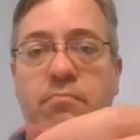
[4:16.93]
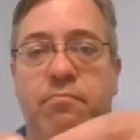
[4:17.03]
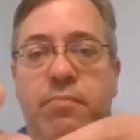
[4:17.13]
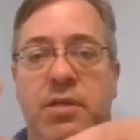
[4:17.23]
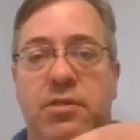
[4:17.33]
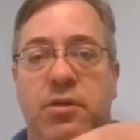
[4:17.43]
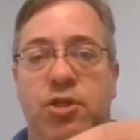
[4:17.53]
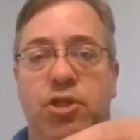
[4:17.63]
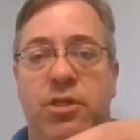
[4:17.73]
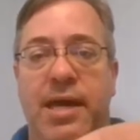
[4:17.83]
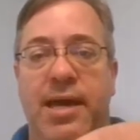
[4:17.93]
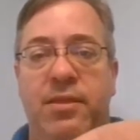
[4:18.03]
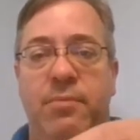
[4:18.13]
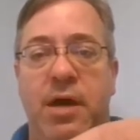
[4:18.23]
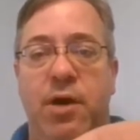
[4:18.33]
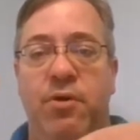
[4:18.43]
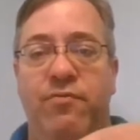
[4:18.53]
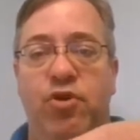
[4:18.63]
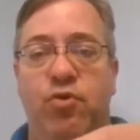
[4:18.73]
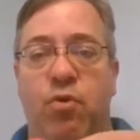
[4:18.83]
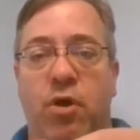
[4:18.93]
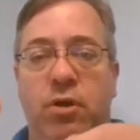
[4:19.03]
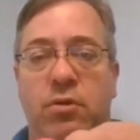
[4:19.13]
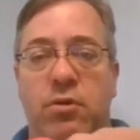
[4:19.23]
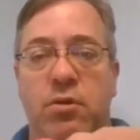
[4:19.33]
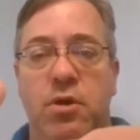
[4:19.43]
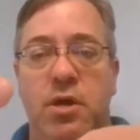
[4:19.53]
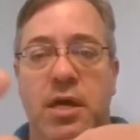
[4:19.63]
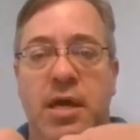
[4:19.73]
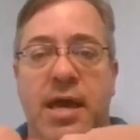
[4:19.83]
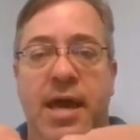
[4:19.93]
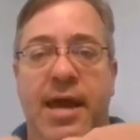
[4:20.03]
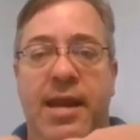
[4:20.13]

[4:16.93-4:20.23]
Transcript: basically just add them however you want. And as